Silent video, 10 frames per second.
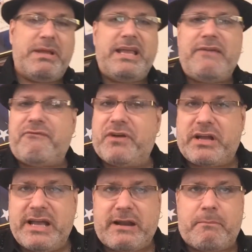me,
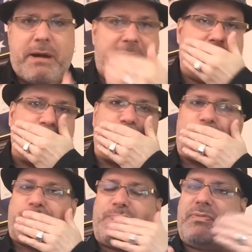forget about it.
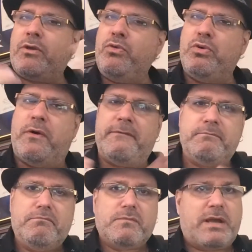Ooh,
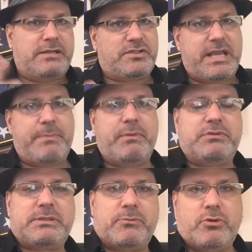I just came in
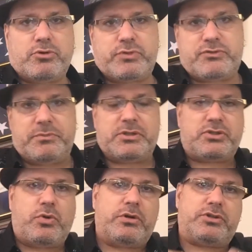with some groceries from the
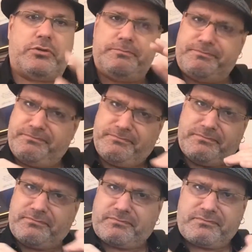store, so.
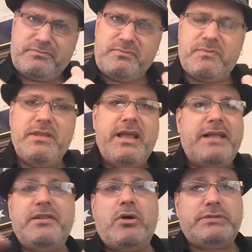
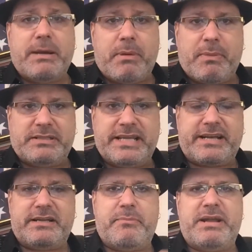No, Deb, I'm not
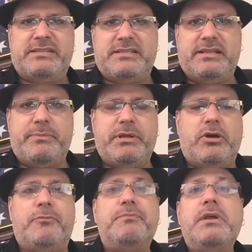taking the medicine. Leave me alone.